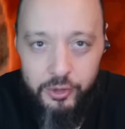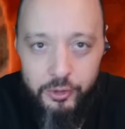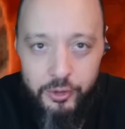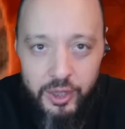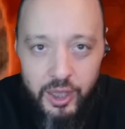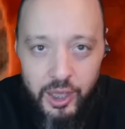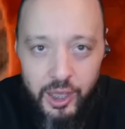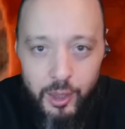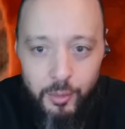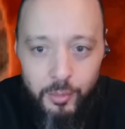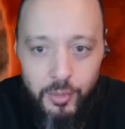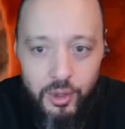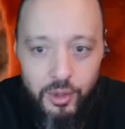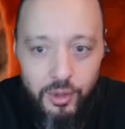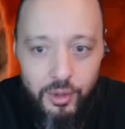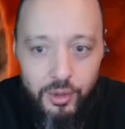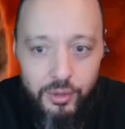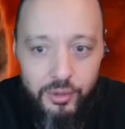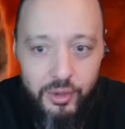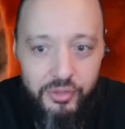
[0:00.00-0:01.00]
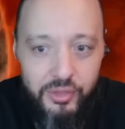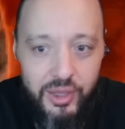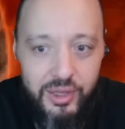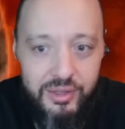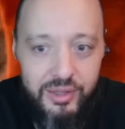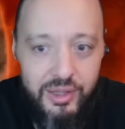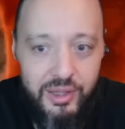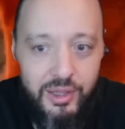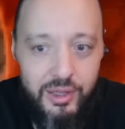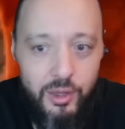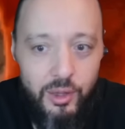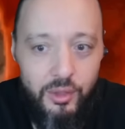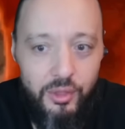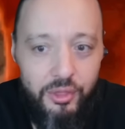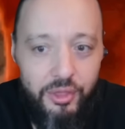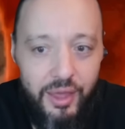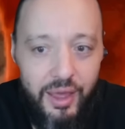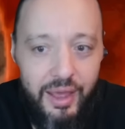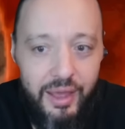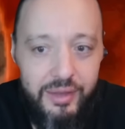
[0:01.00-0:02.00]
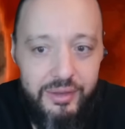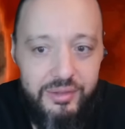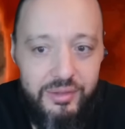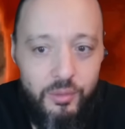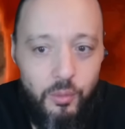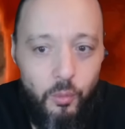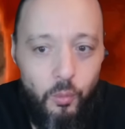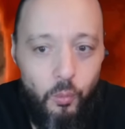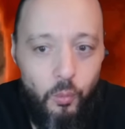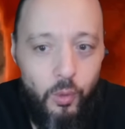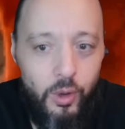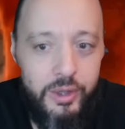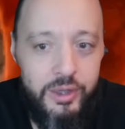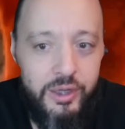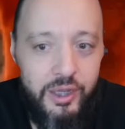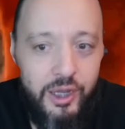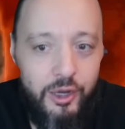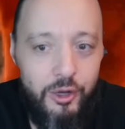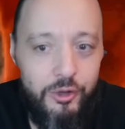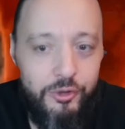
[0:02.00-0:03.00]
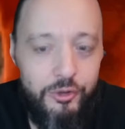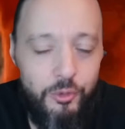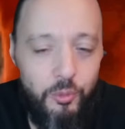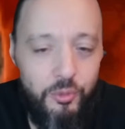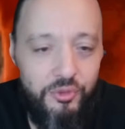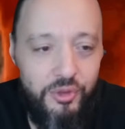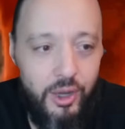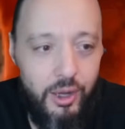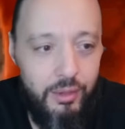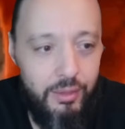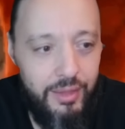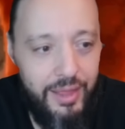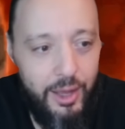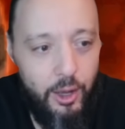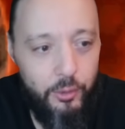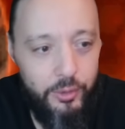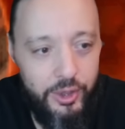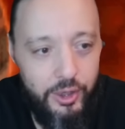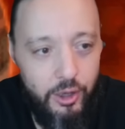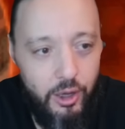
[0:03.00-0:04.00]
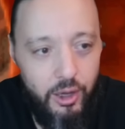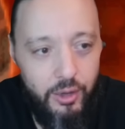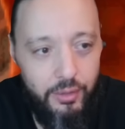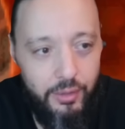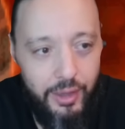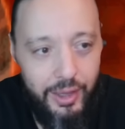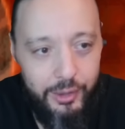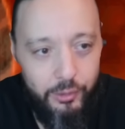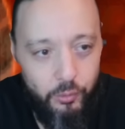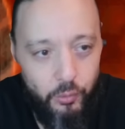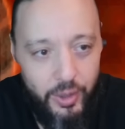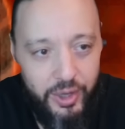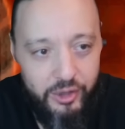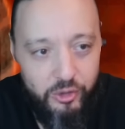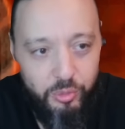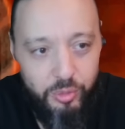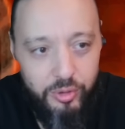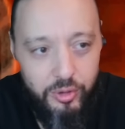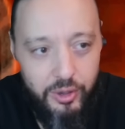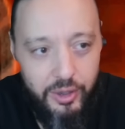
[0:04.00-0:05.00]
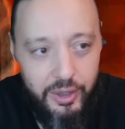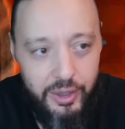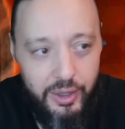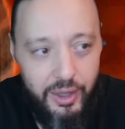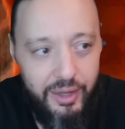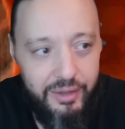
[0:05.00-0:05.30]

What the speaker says: game that they did that one character was not allowed in online ranked play.